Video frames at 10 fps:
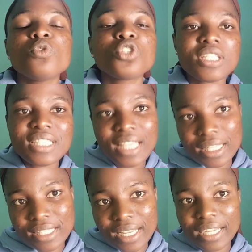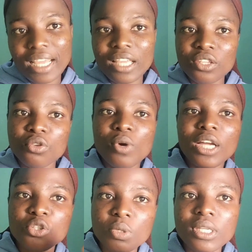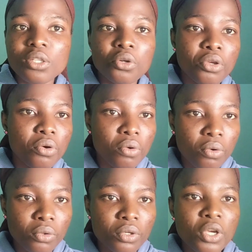just sat down and you are doing it on your own.